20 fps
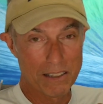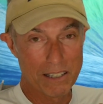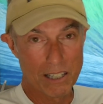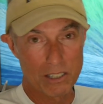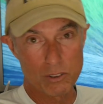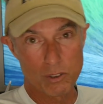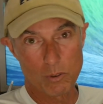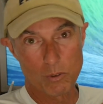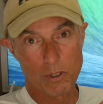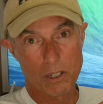
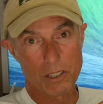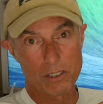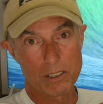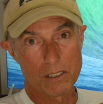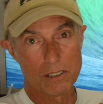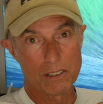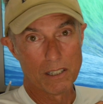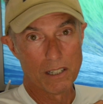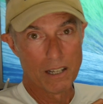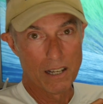Thanks for
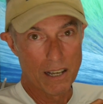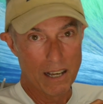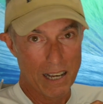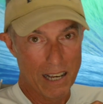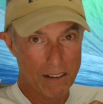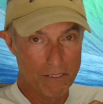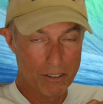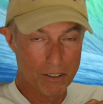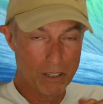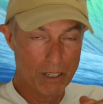watching.
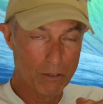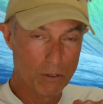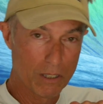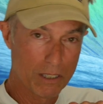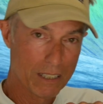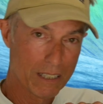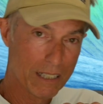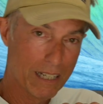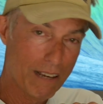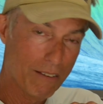Have a great
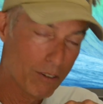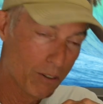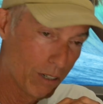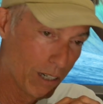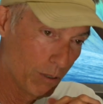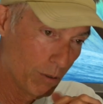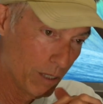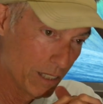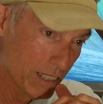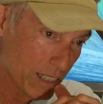weekend. Have a
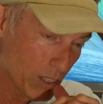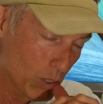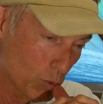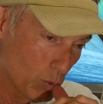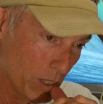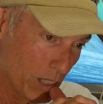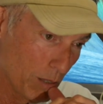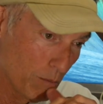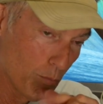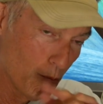great week next
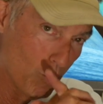week.